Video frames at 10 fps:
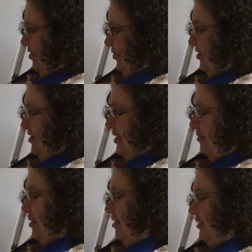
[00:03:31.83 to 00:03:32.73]
When you think
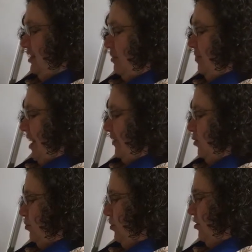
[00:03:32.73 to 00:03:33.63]
about it, it's packed
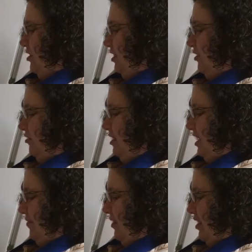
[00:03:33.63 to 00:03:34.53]
with protein. You don't
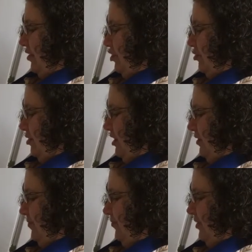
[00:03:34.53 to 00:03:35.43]
have a lot of sugar.